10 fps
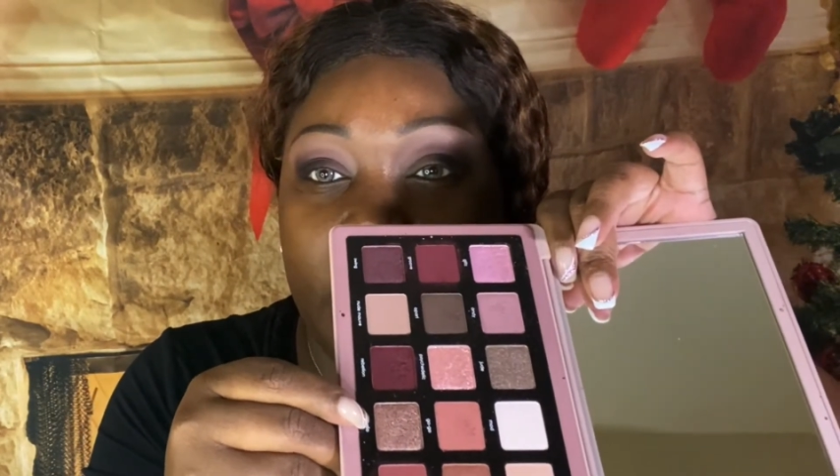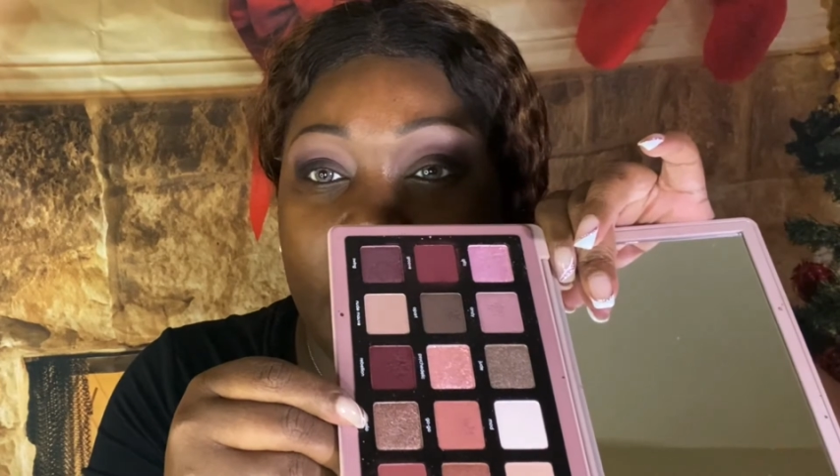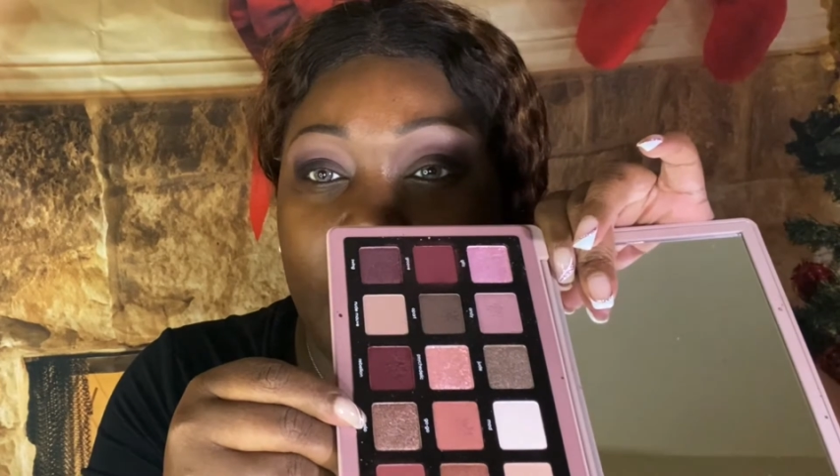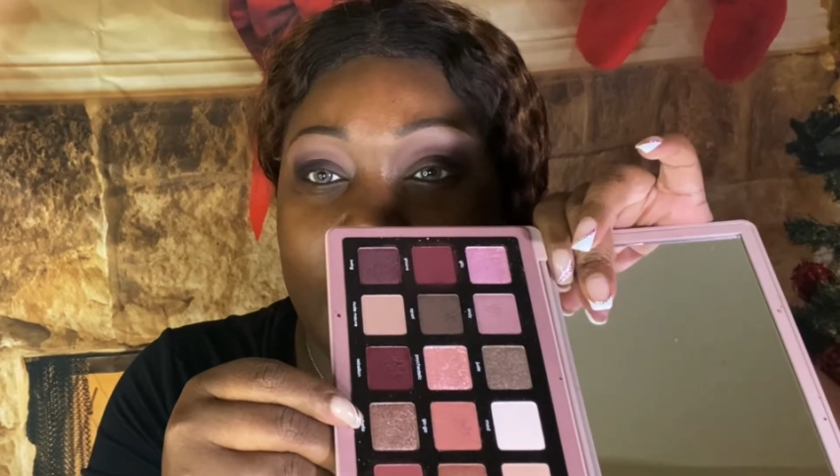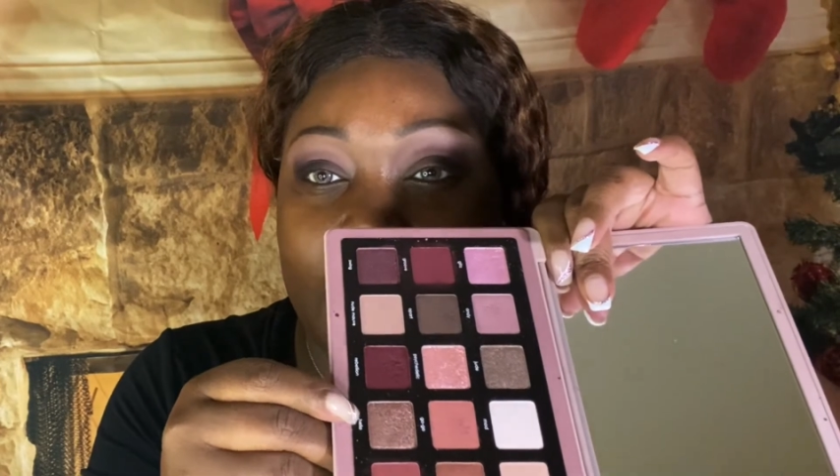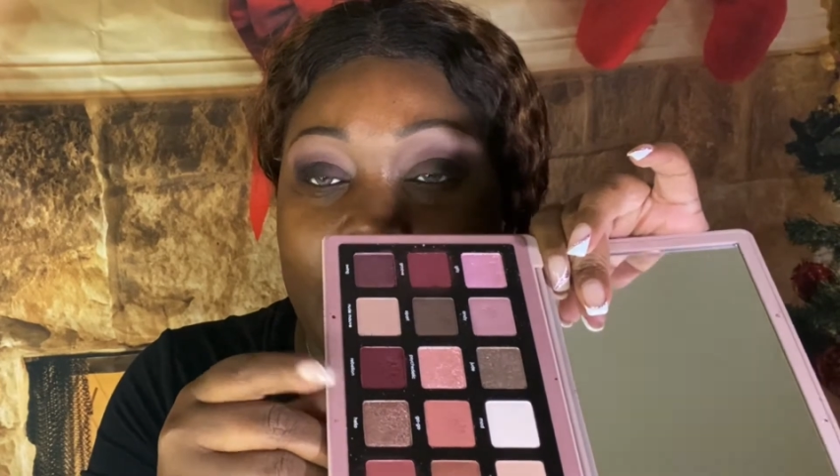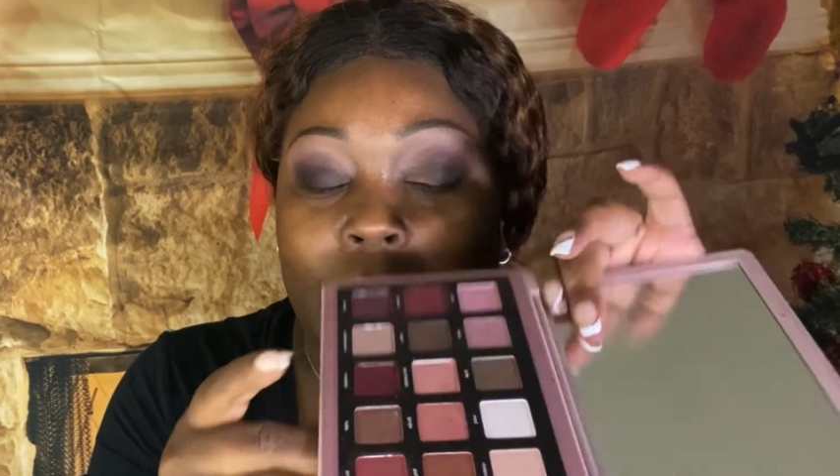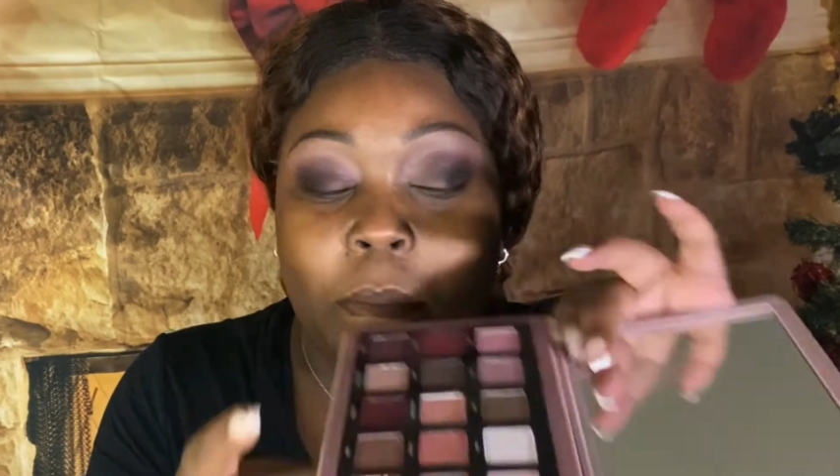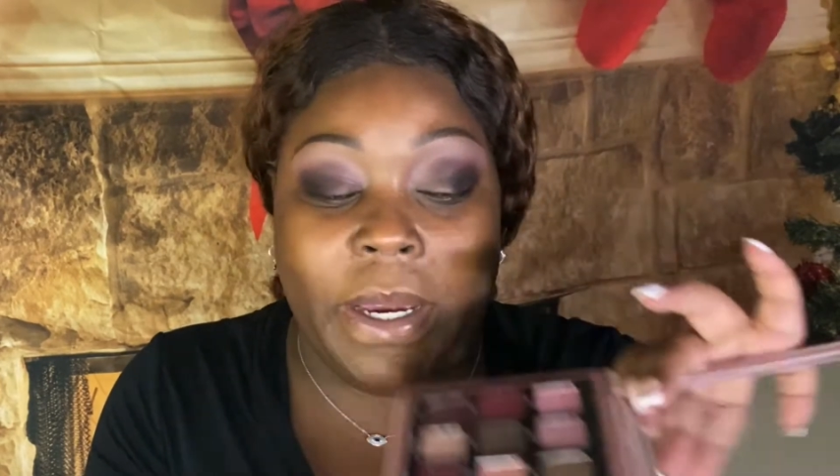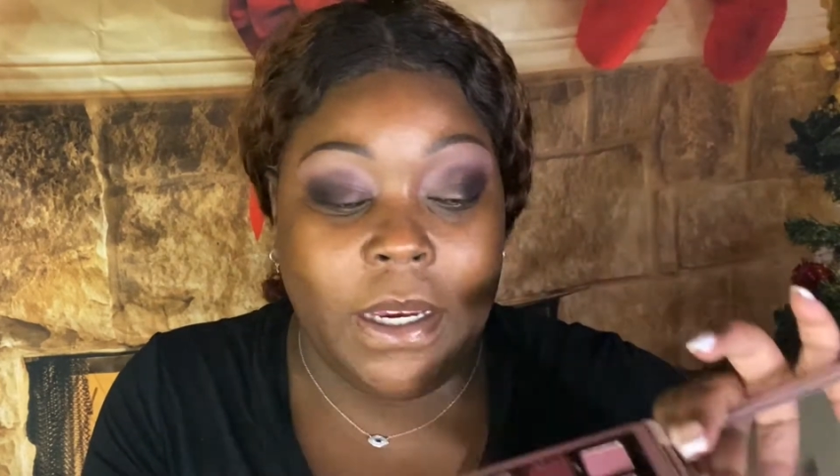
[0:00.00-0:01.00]
I think I
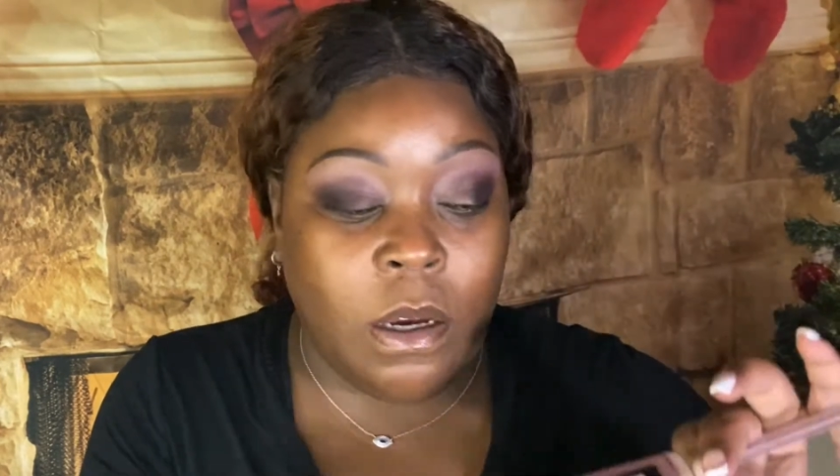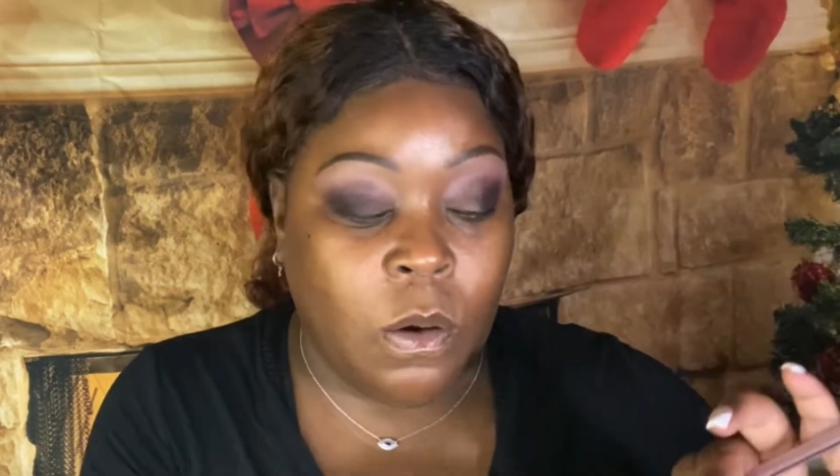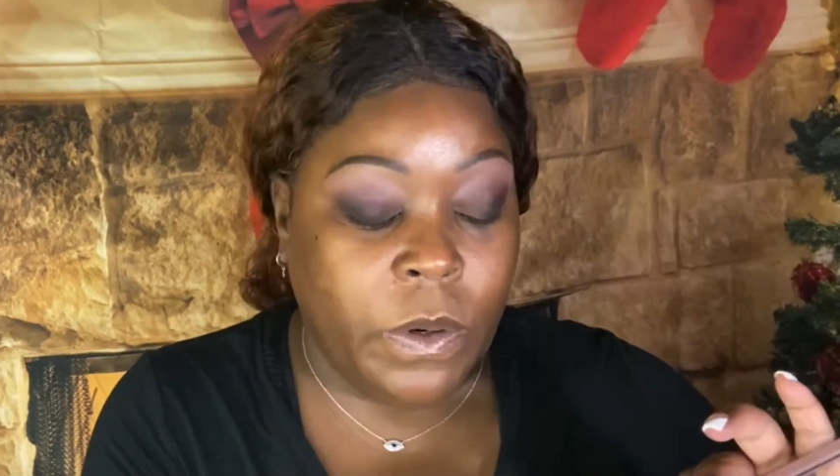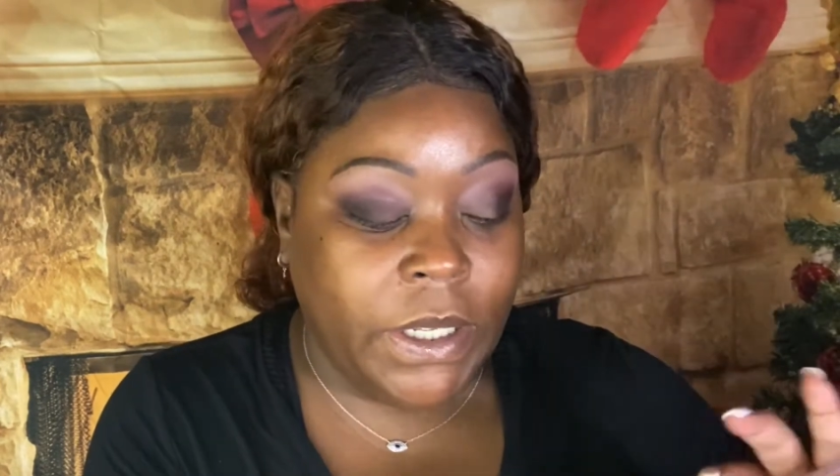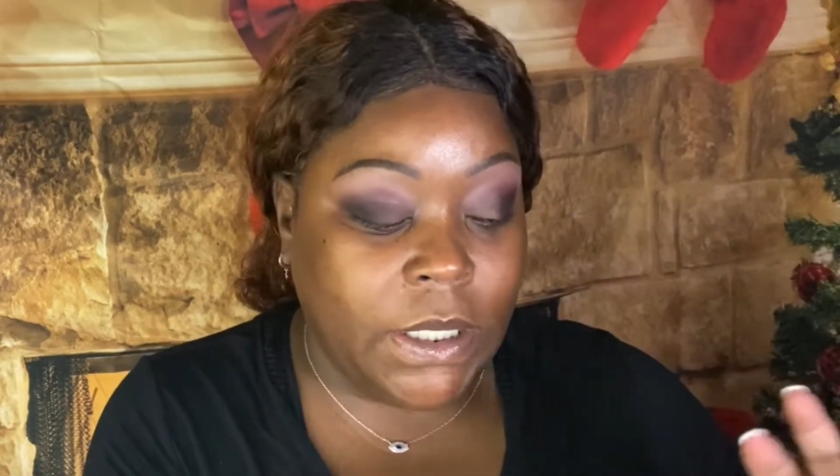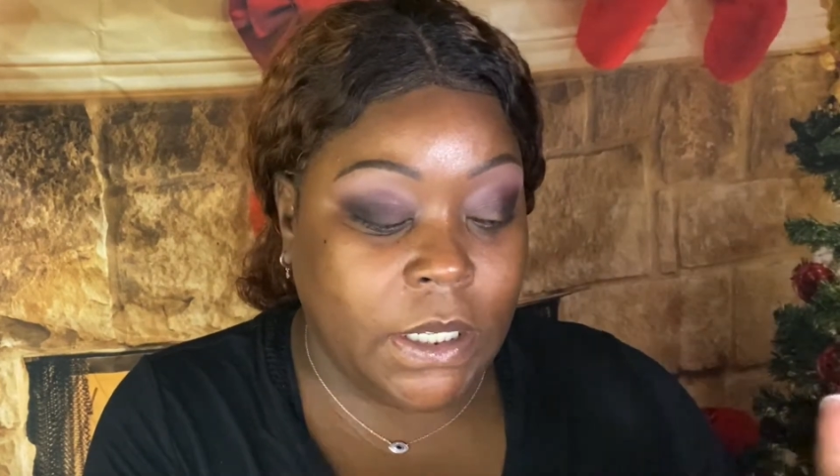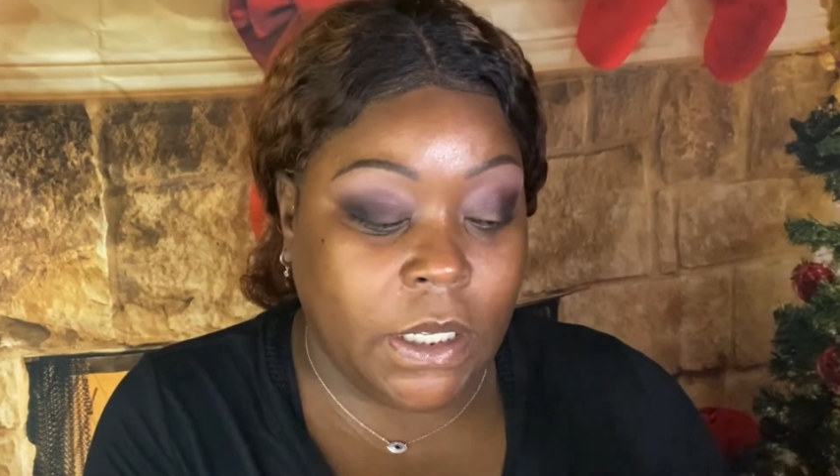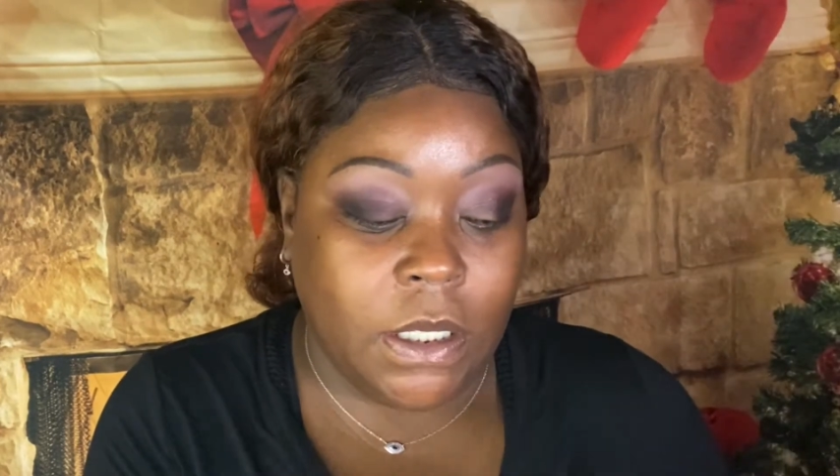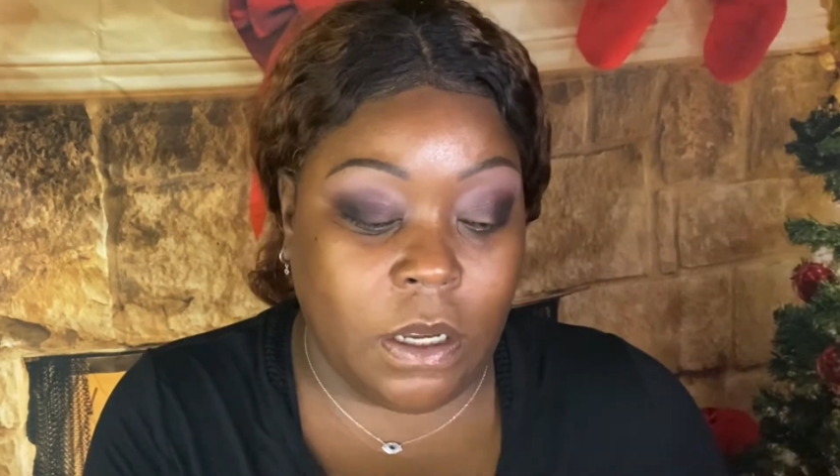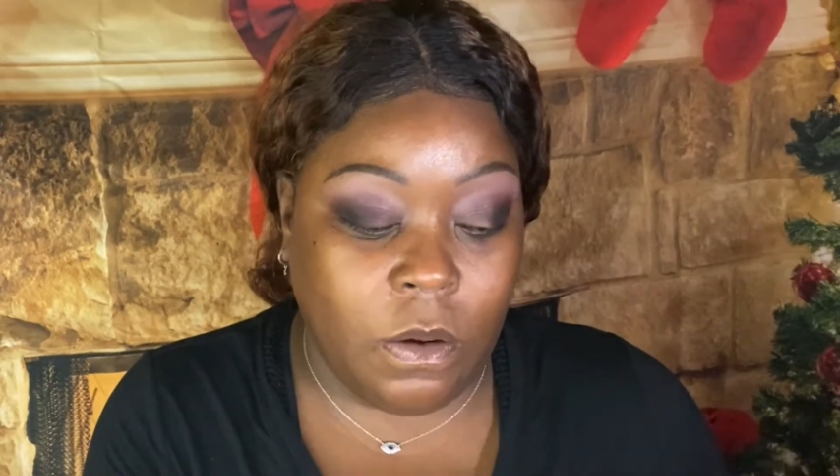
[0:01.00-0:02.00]
might go into
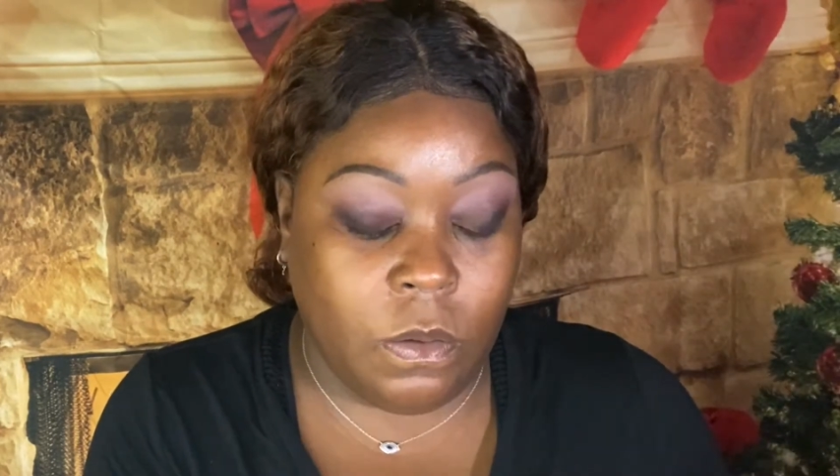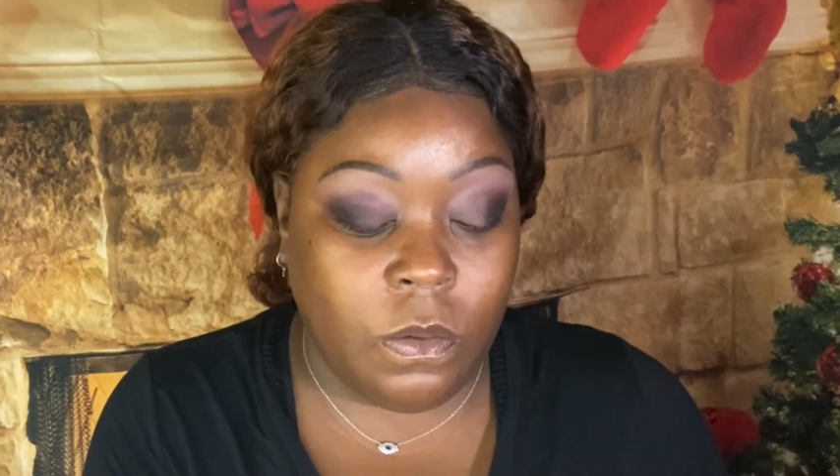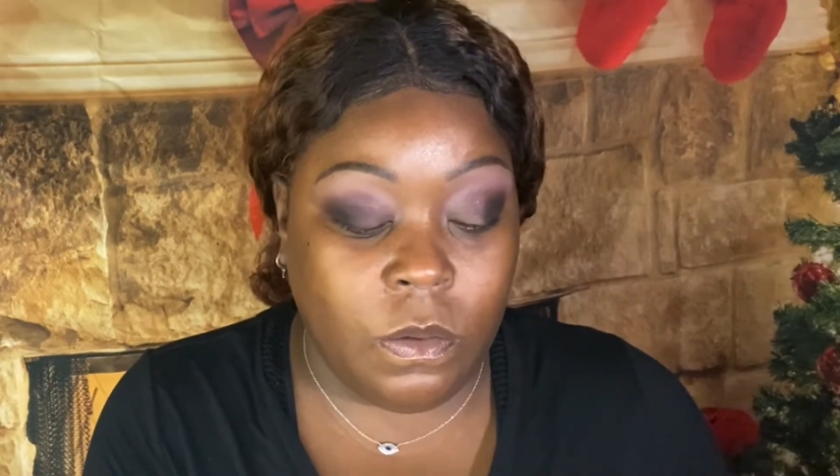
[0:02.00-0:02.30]
Hello